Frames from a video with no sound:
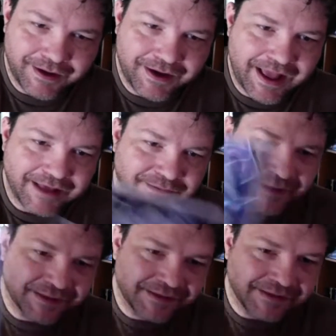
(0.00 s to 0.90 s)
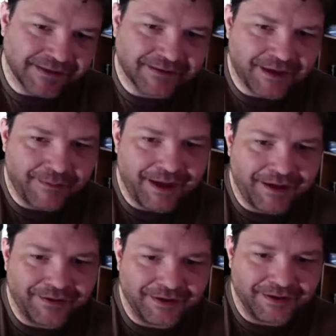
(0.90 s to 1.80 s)
and has been since it's come
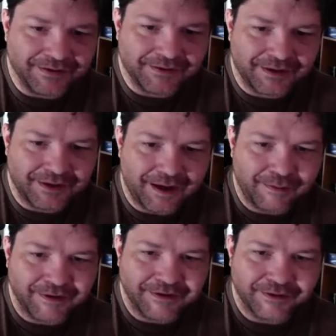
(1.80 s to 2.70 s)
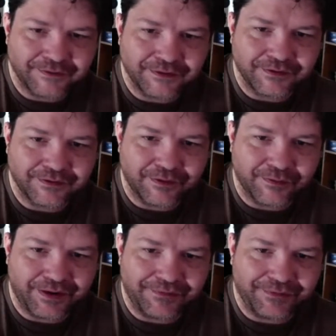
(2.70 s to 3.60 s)
out is Aubrey Sitterson's No
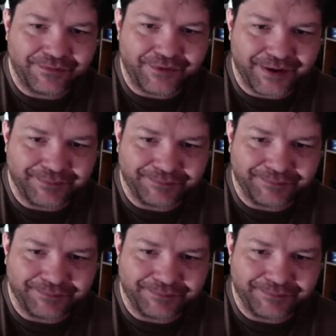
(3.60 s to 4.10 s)
One Left to Fight